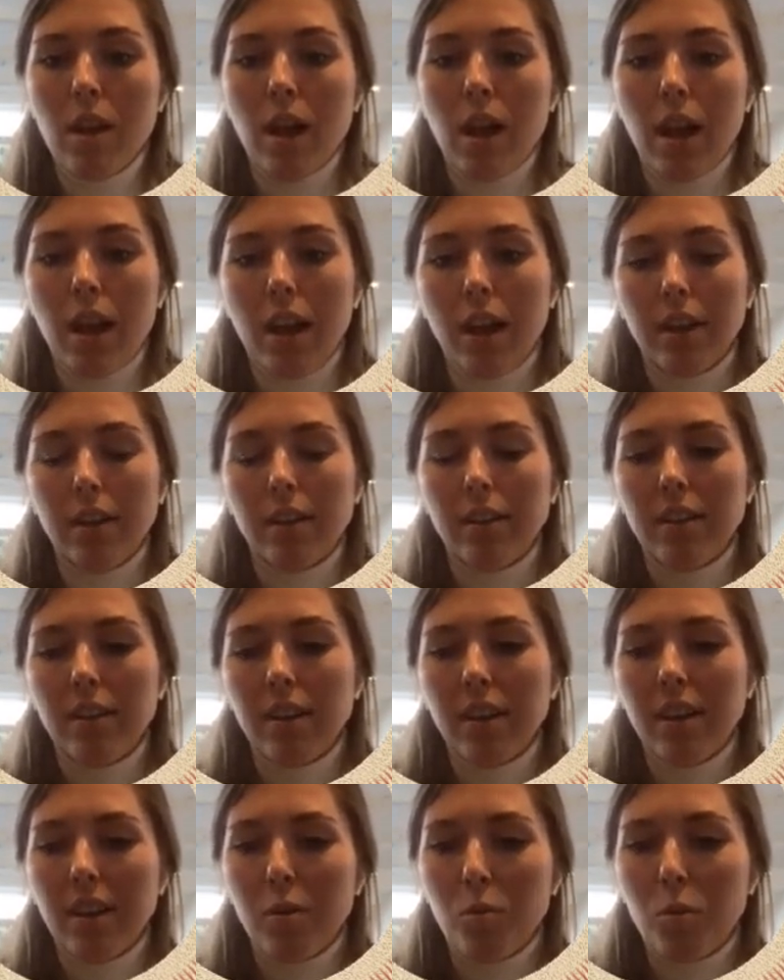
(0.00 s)
And
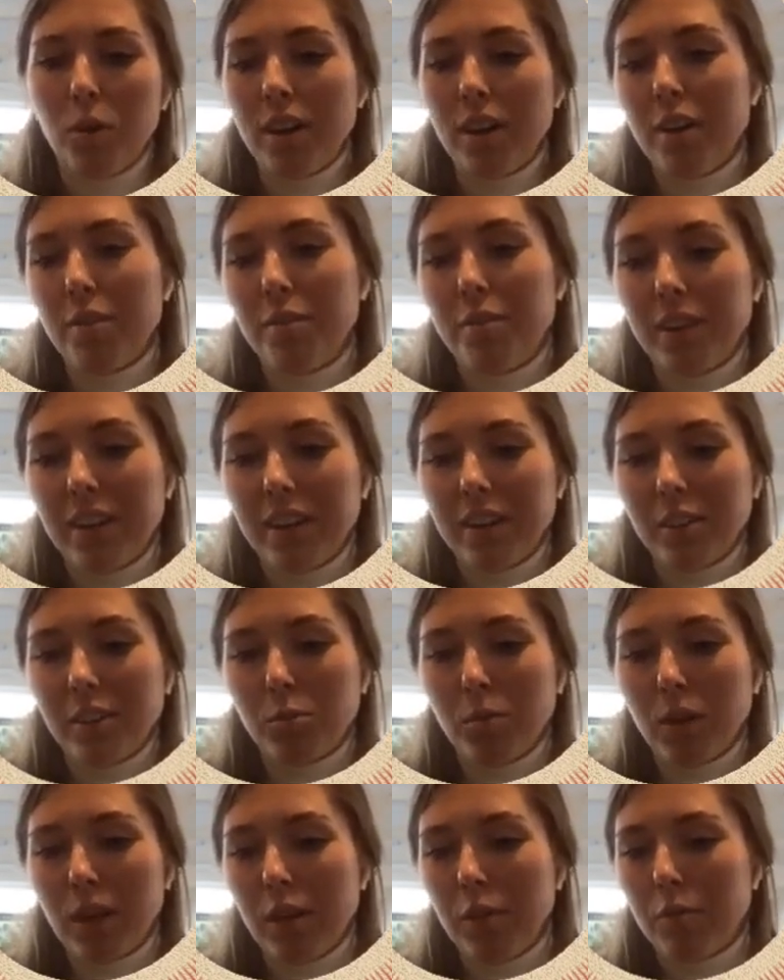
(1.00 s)
what I think is
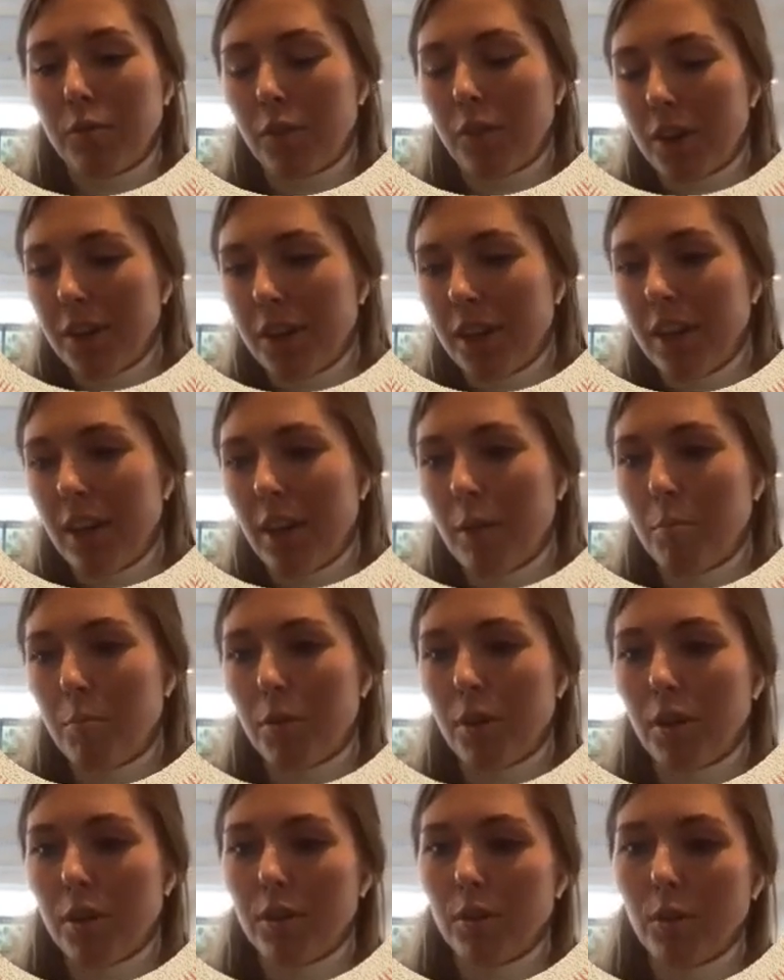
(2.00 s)
really funny,
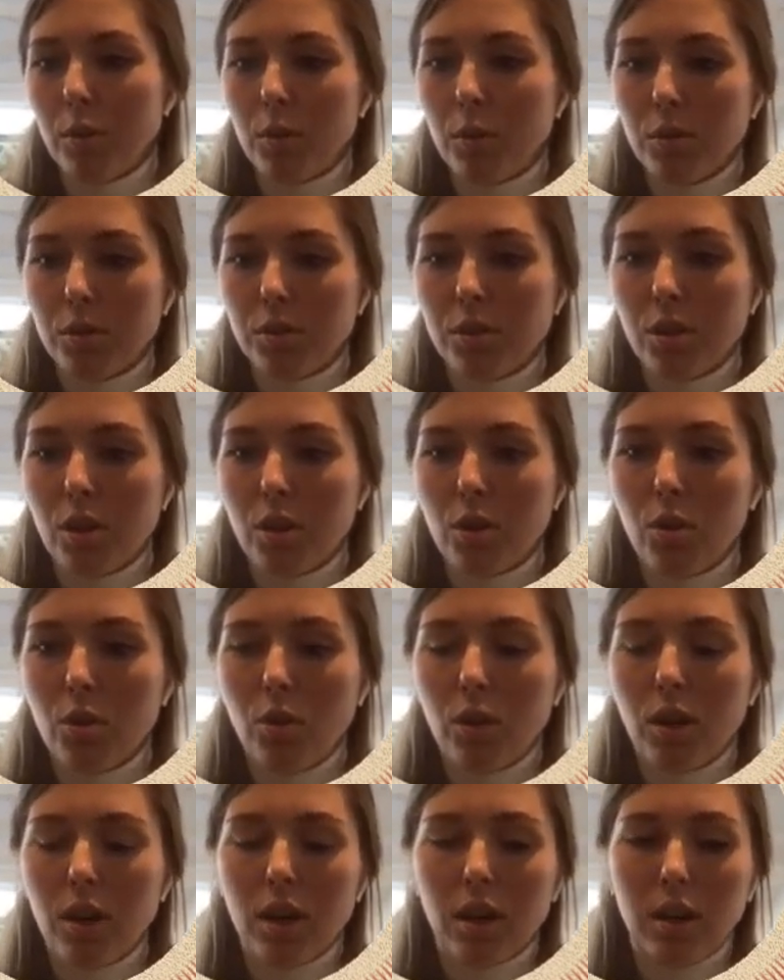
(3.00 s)
but
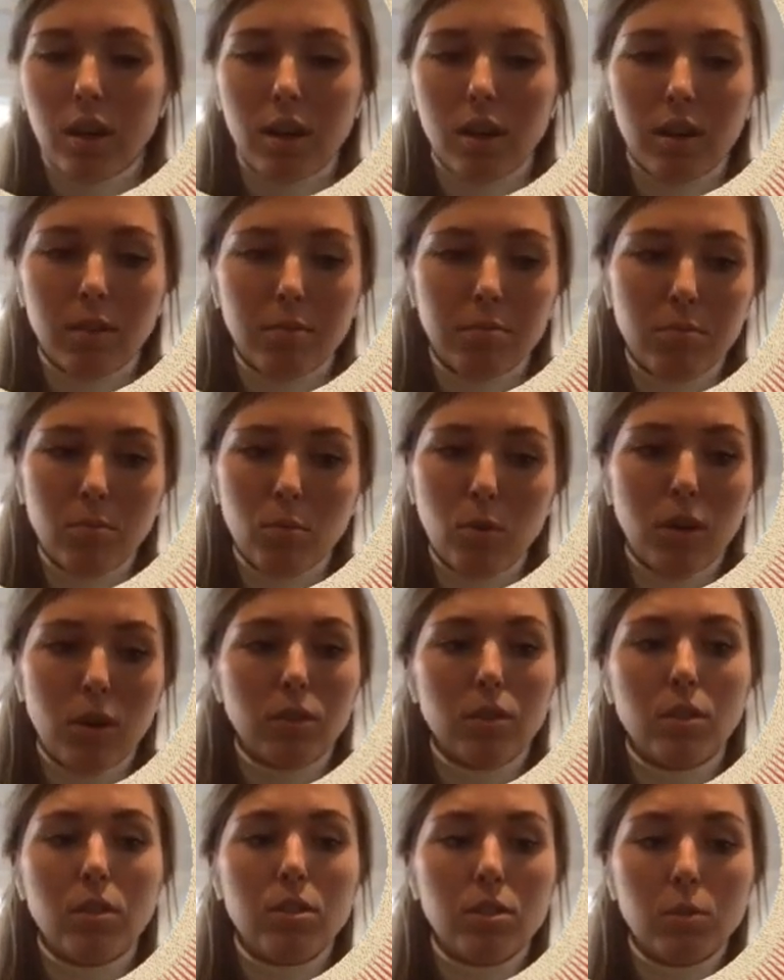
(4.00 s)
also, well,
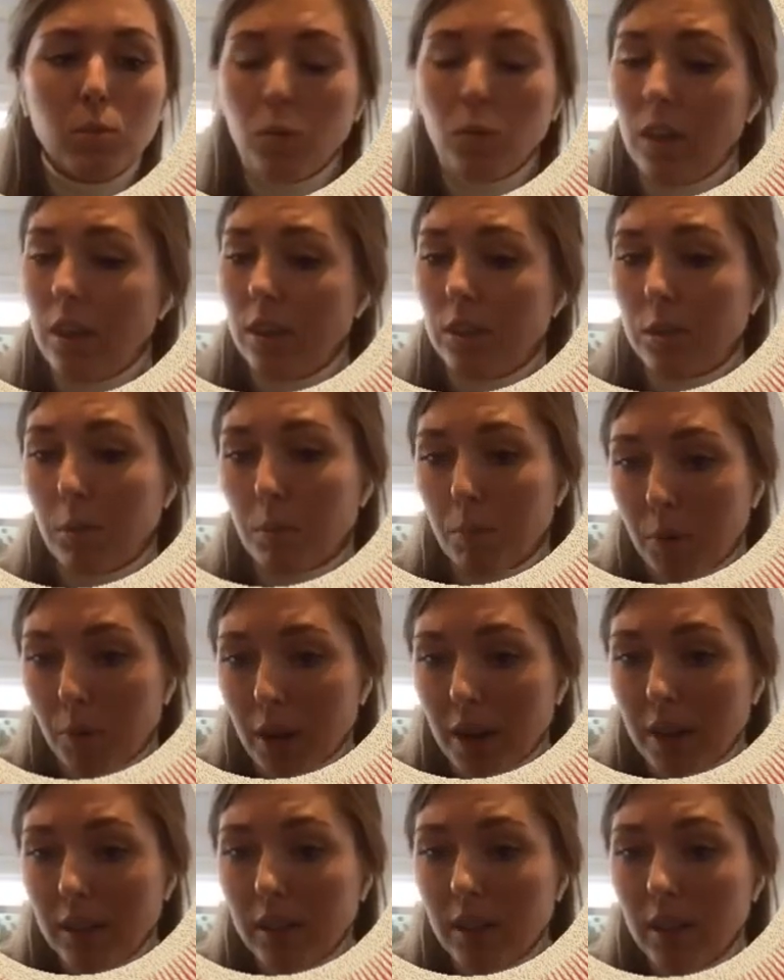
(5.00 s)
not really
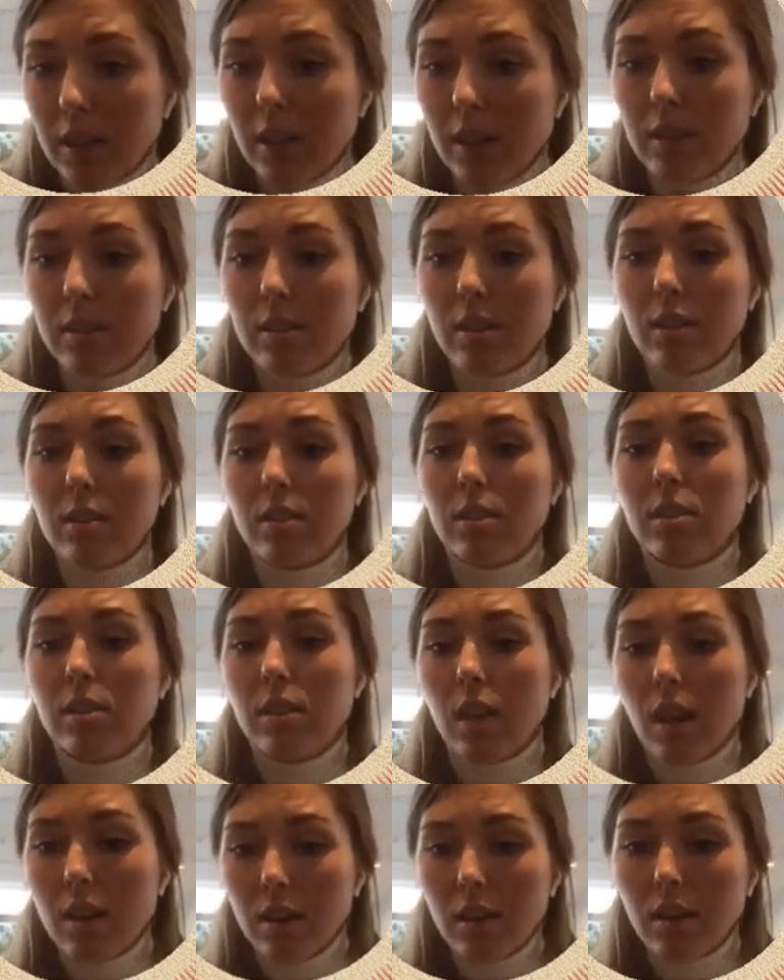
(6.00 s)
surprising, is that the
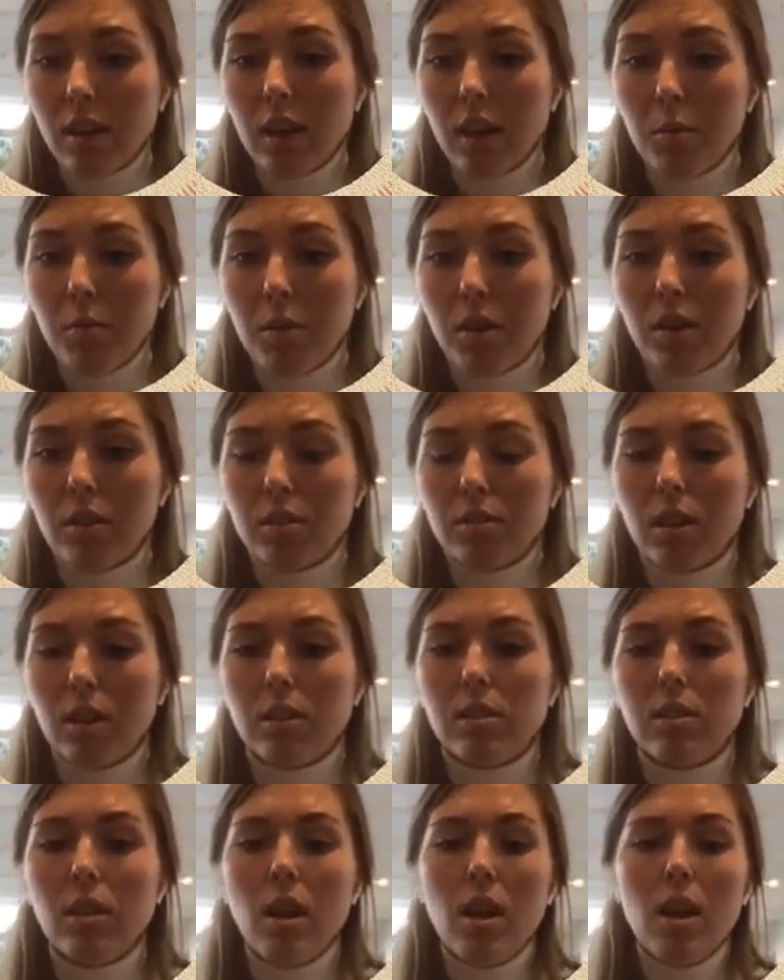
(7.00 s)
sender email
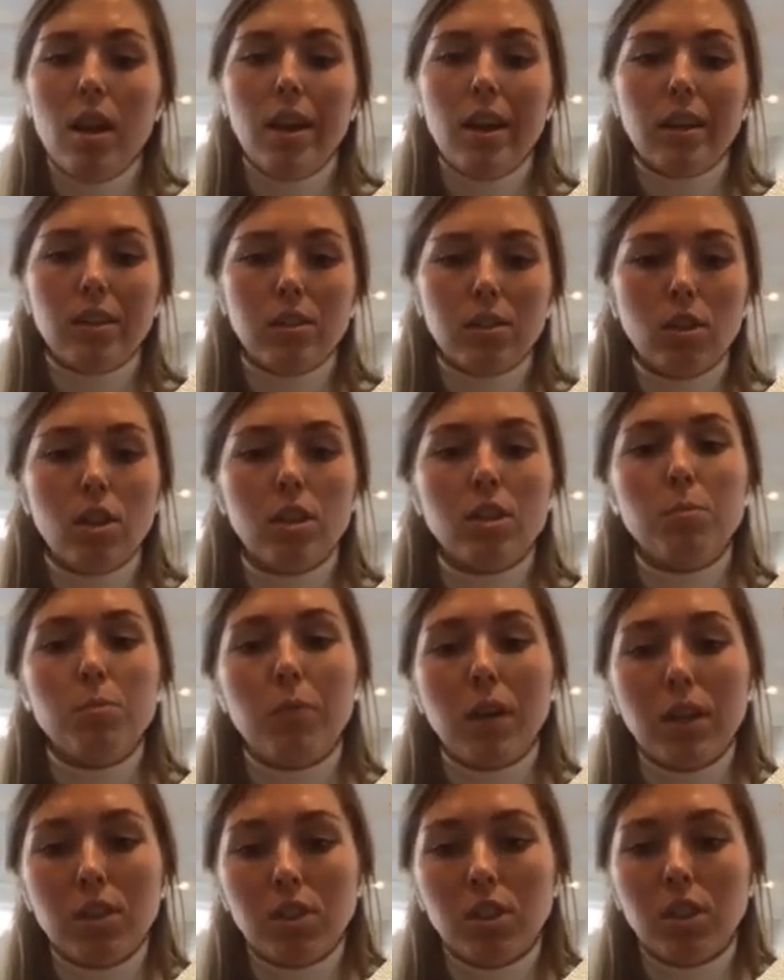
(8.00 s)
address is not
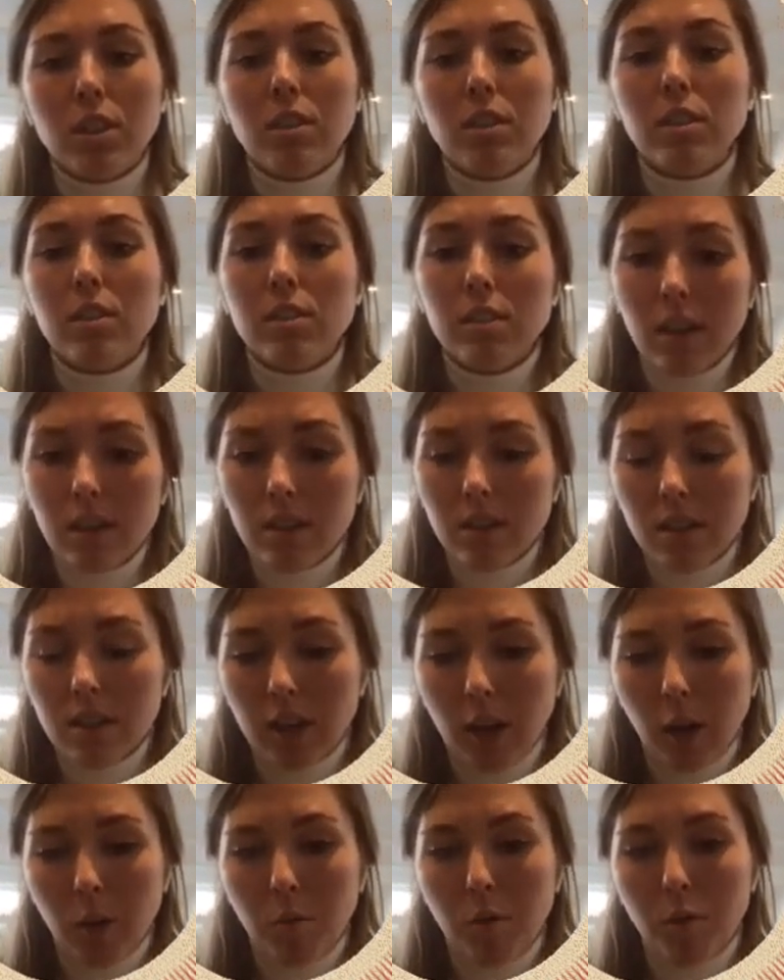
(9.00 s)
matching the sender
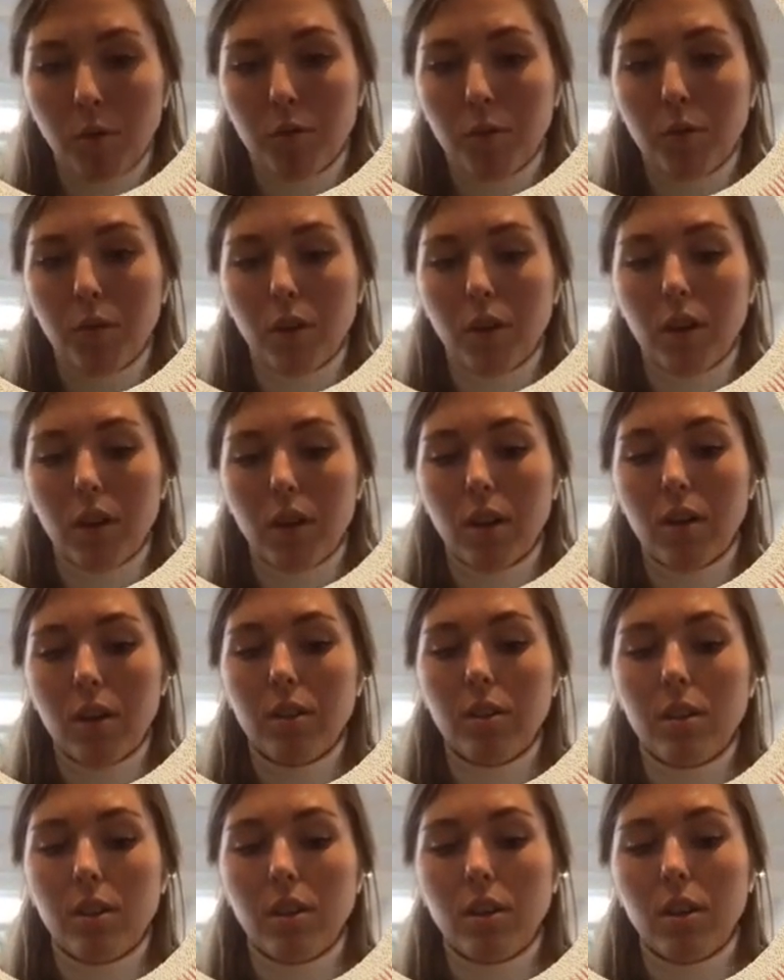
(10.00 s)
name of
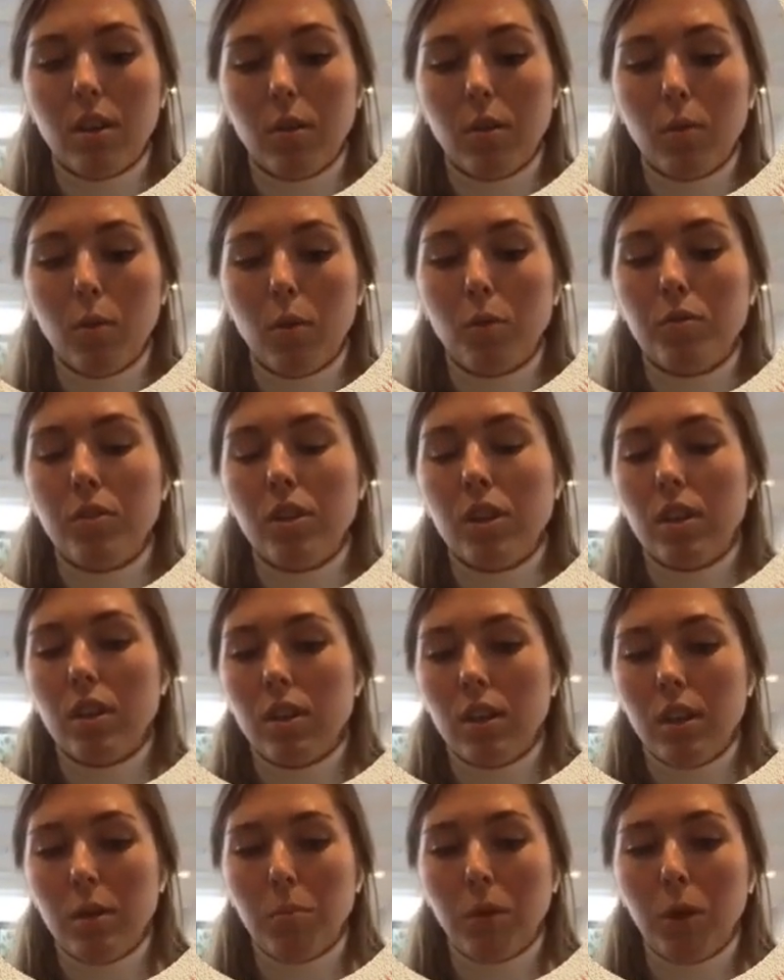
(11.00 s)
the
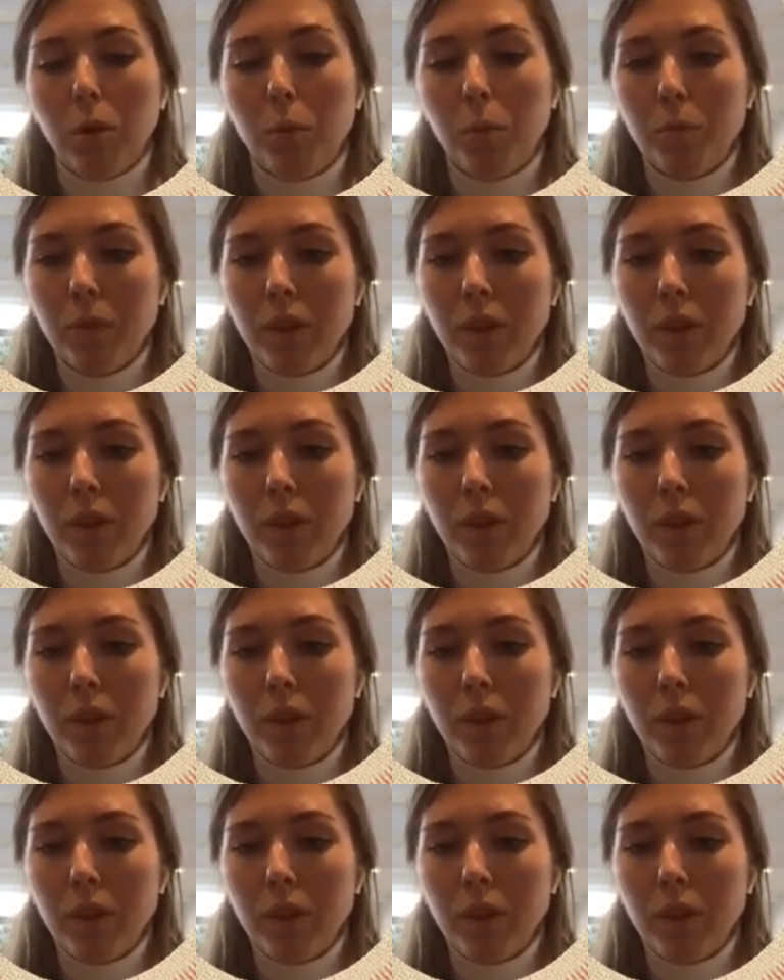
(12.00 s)
email.